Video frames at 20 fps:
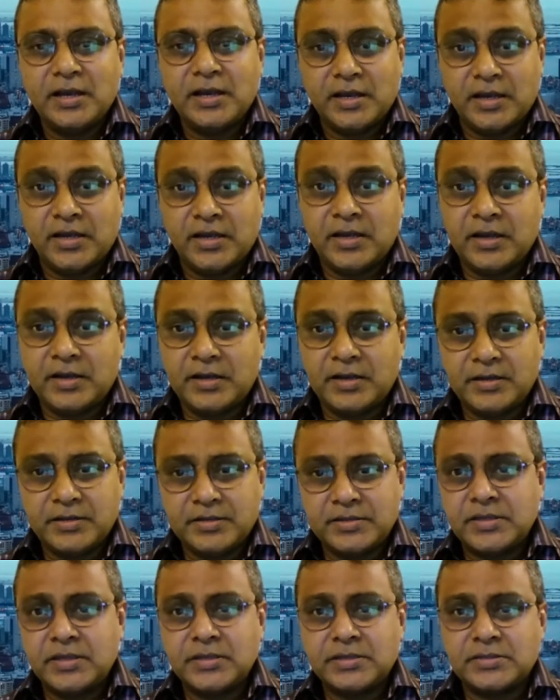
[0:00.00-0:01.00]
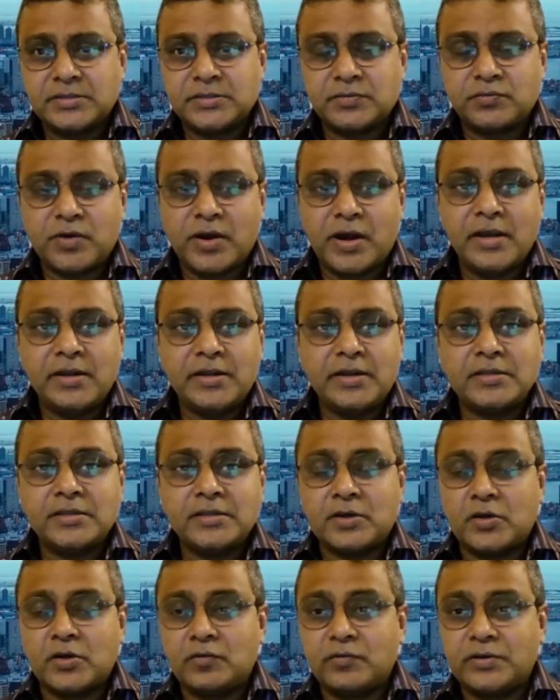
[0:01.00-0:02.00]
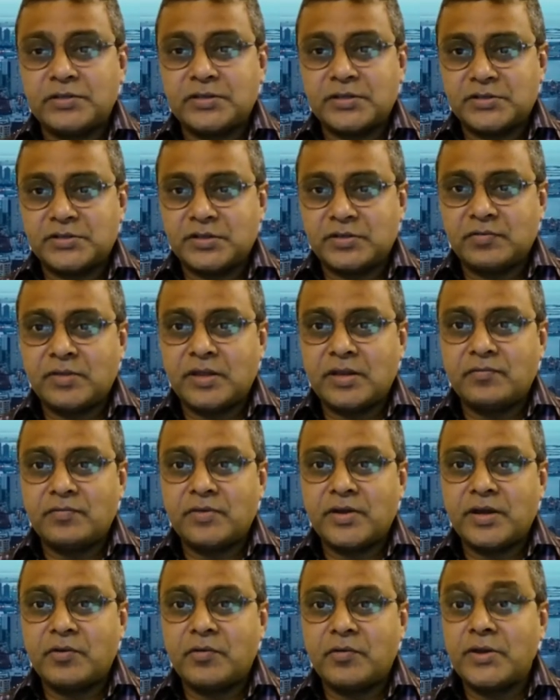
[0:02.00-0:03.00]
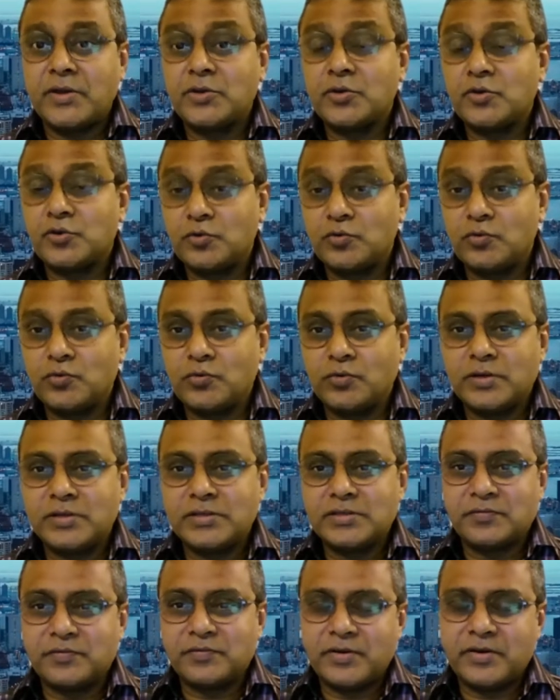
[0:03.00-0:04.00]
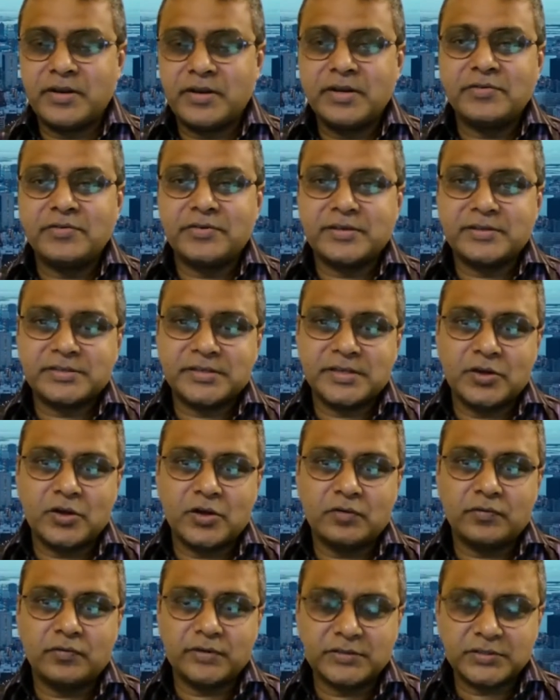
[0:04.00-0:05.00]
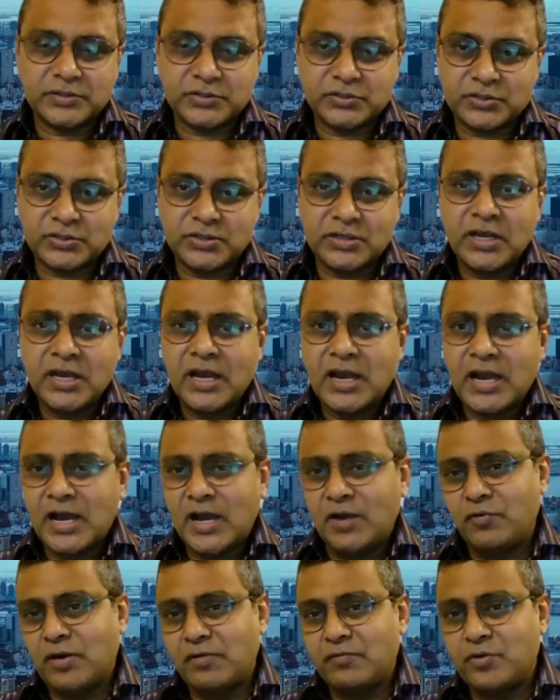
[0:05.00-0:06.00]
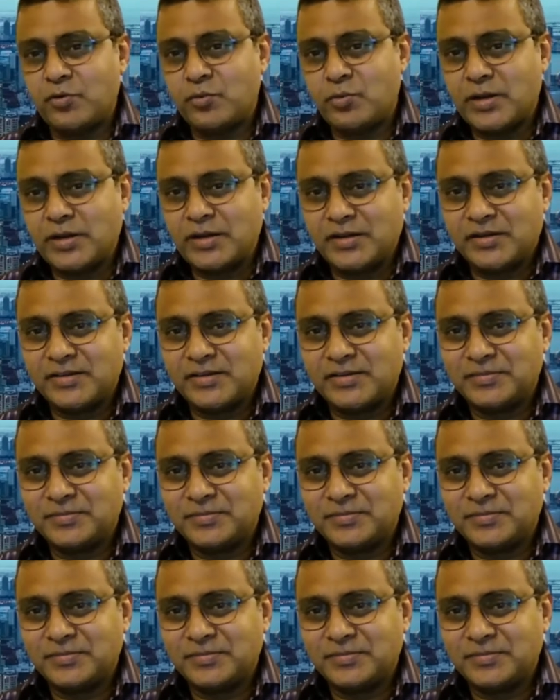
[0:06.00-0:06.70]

Uh, it, it's fine, and the conversation that we are going to do is a very interesting conversation. How have you been?